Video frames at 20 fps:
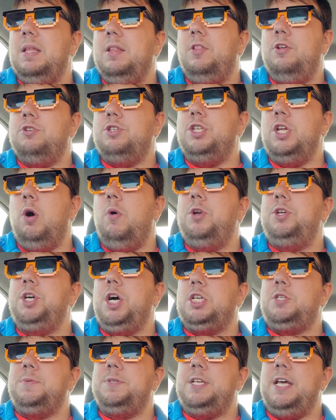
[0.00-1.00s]
There's no
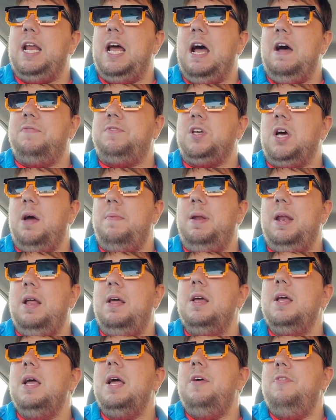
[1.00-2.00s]
adjustments at halftime.
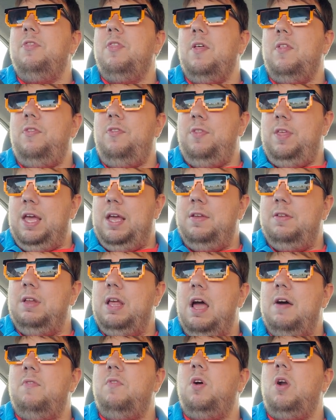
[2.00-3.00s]
And
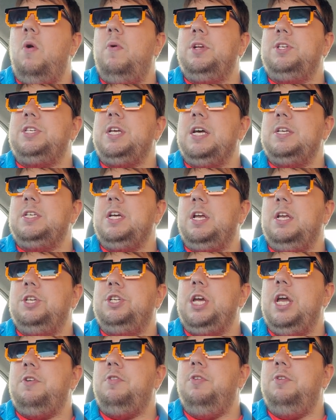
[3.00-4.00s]
everyone always says that
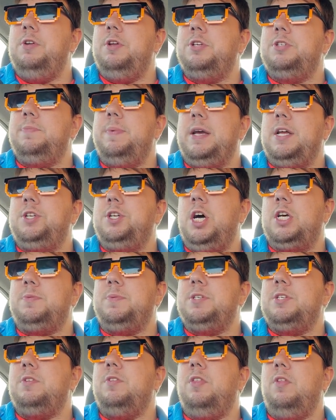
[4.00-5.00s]
Jay Gruden doesn't make
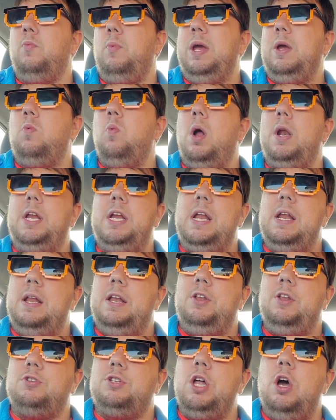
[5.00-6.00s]
adjustments. The week one,
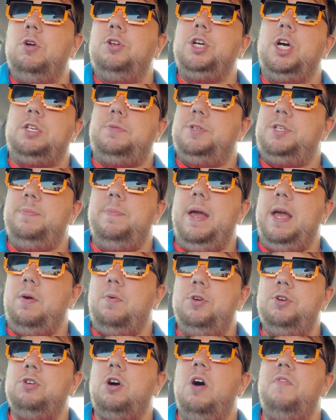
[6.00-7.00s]
there's no adjustments to make.
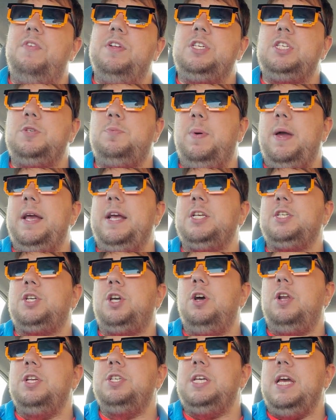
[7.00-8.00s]
When your offense is playing as
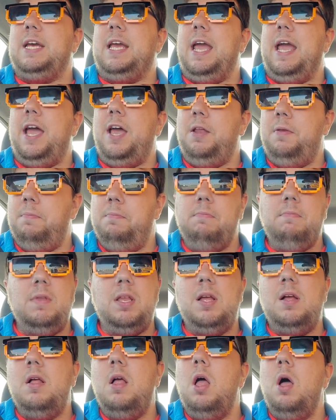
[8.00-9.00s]
good as they can,
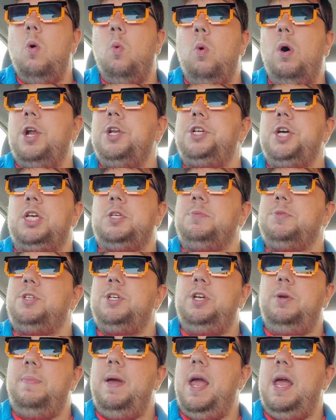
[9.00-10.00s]
what adjustments
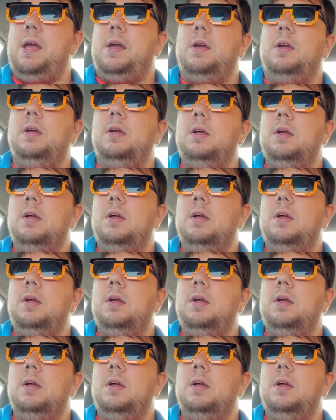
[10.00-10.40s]
do you make?